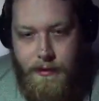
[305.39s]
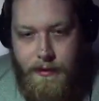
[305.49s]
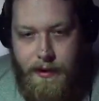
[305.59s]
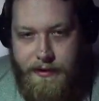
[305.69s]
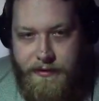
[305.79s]

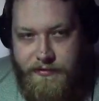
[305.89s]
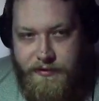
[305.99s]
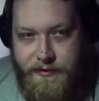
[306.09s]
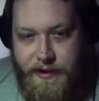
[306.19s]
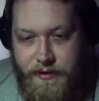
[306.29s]
I can just
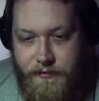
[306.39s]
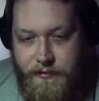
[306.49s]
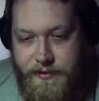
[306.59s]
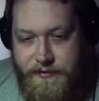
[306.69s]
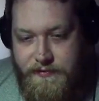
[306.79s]
attack over
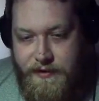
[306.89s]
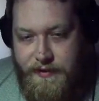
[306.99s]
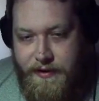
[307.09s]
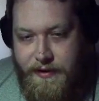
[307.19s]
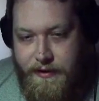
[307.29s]
this,
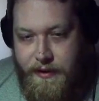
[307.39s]
and then